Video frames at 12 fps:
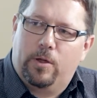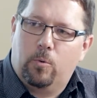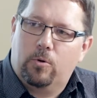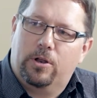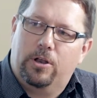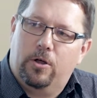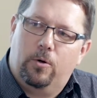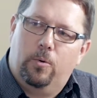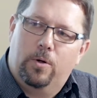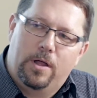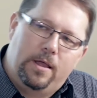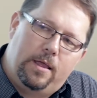They want to
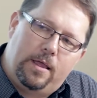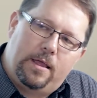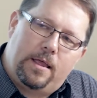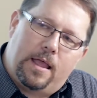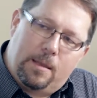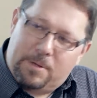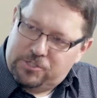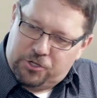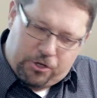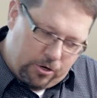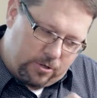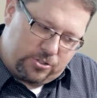know, am I
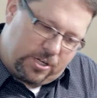secure?